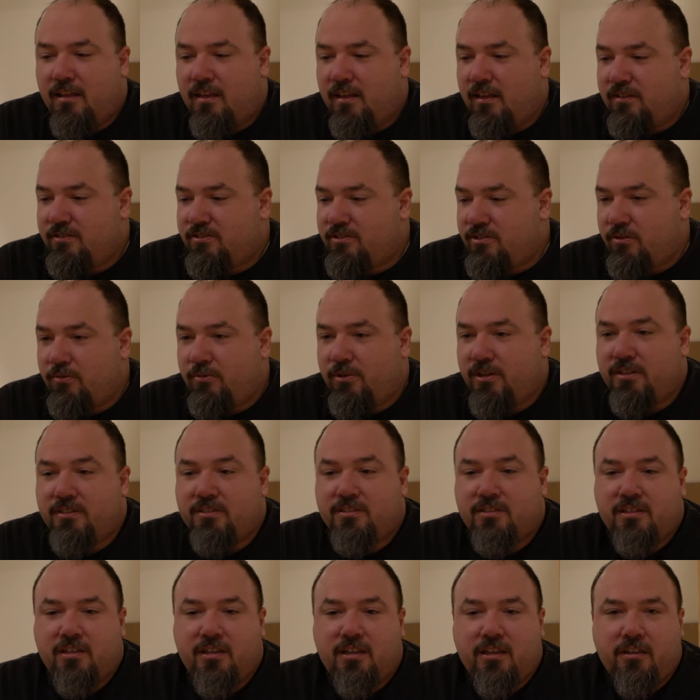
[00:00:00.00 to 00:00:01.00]
As
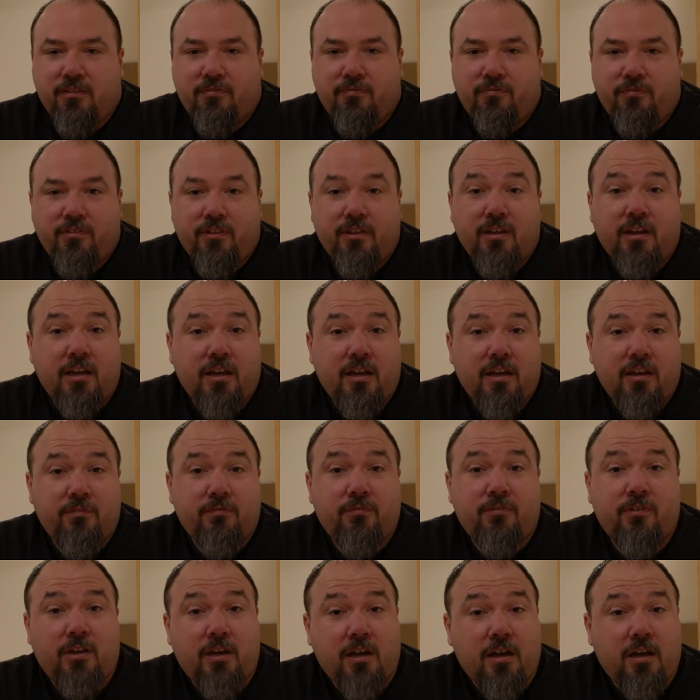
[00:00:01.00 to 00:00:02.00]
always, if you
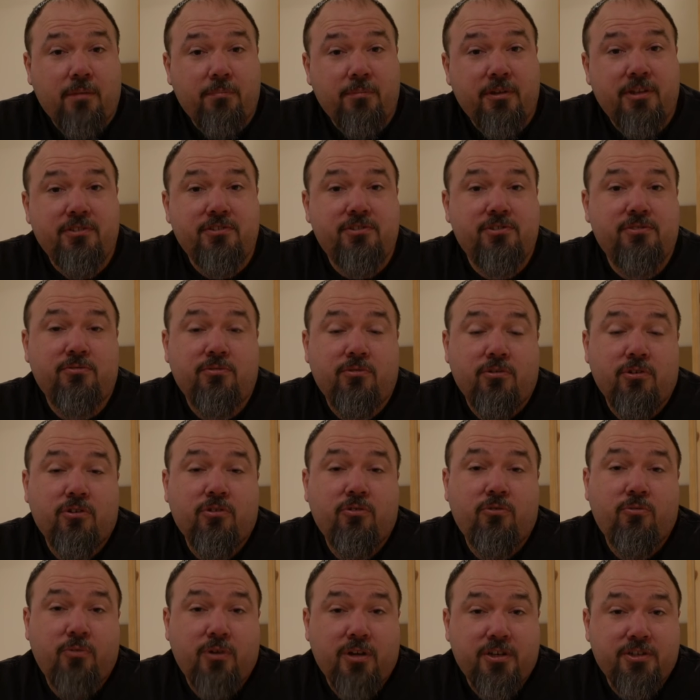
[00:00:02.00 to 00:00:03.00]
have comments
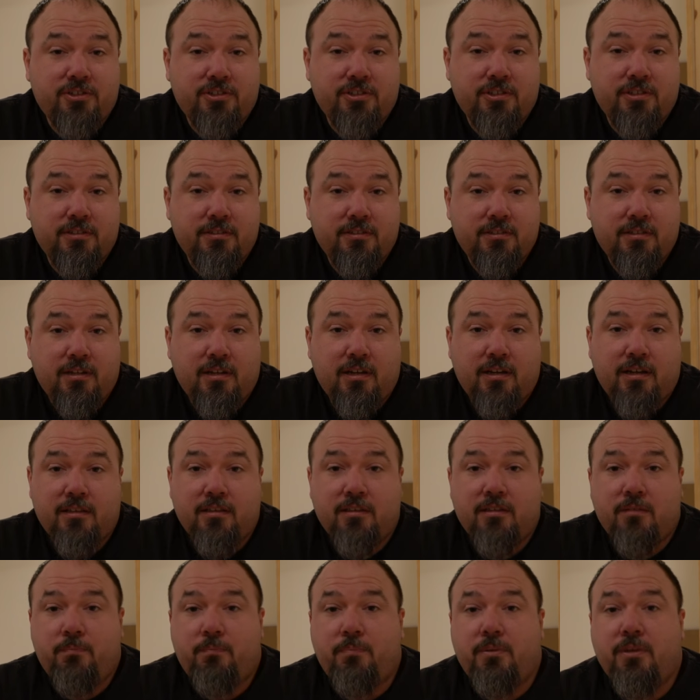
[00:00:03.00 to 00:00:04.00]
or questions
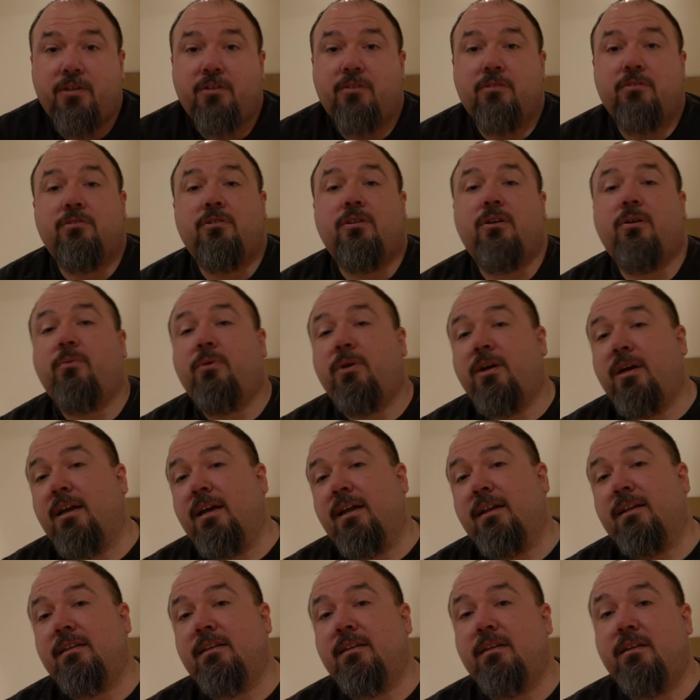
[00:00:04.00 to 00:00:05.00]
on the build, go
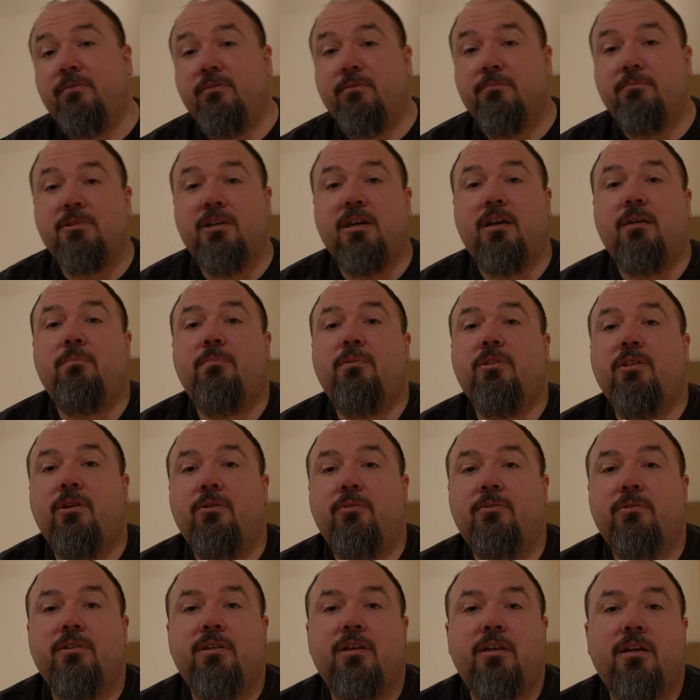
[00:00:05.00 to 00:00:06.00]
ahead and leave them down
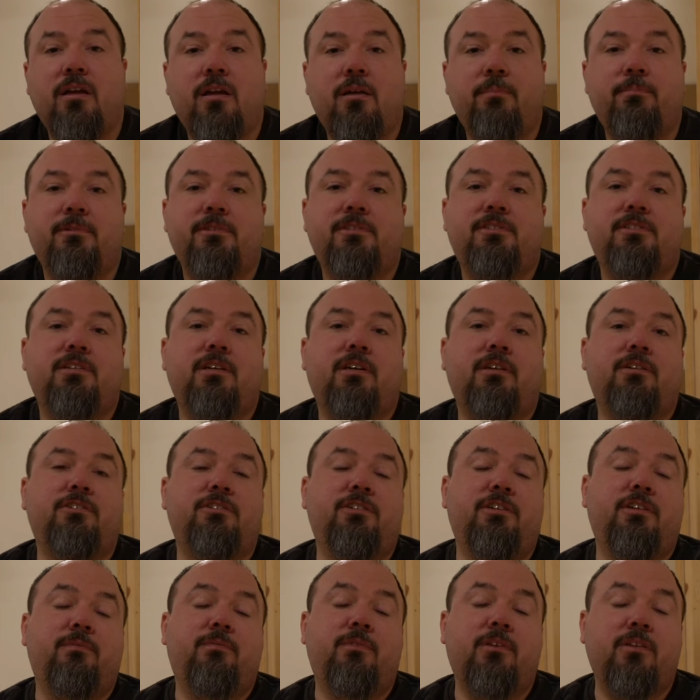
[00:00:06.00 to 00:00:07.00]
below in the comments
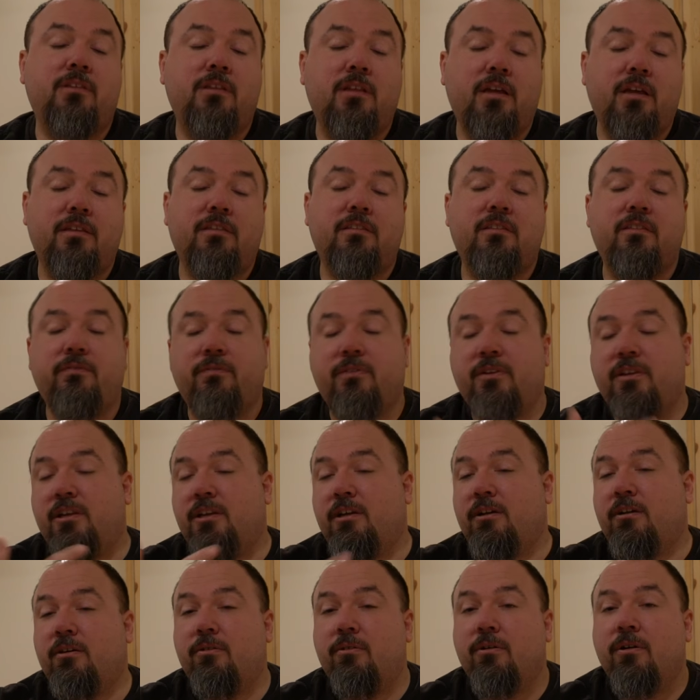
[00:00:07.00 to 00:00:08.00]
section. If you like the
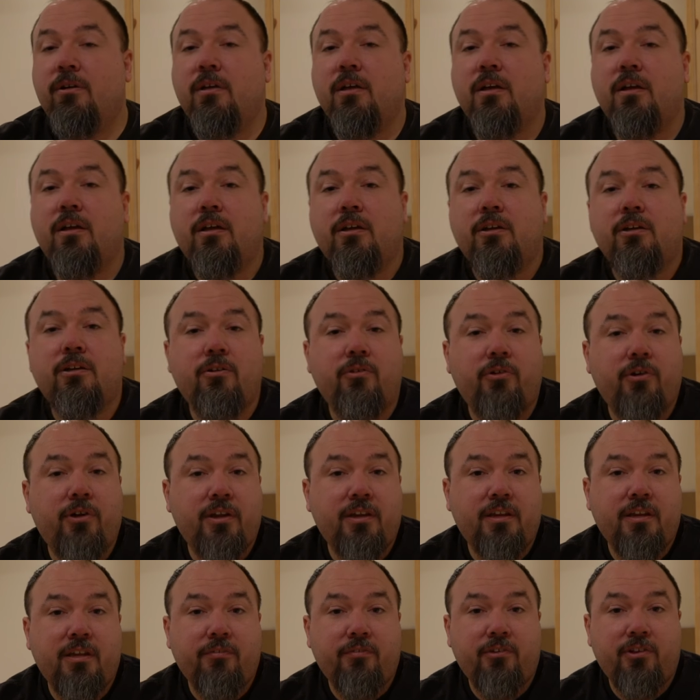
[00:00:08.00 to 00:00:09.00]
video, go
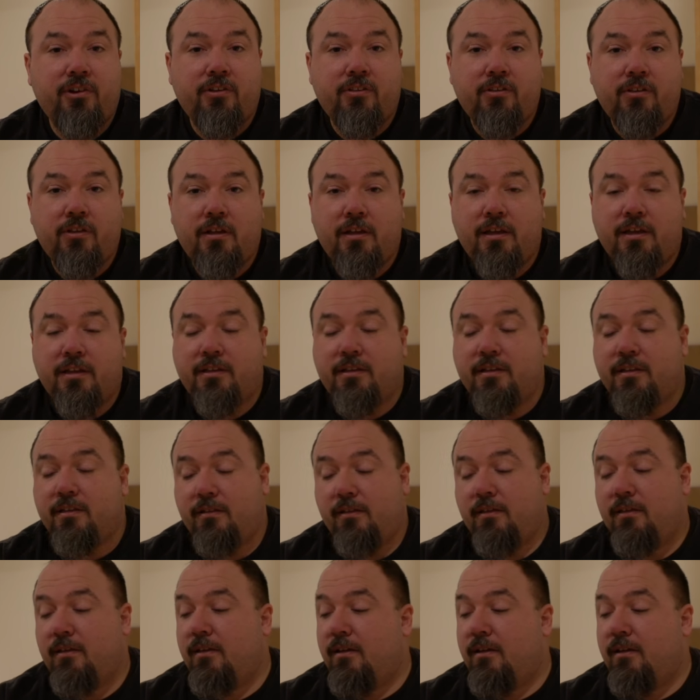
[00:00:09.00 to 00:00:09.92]
ahead and give it a like.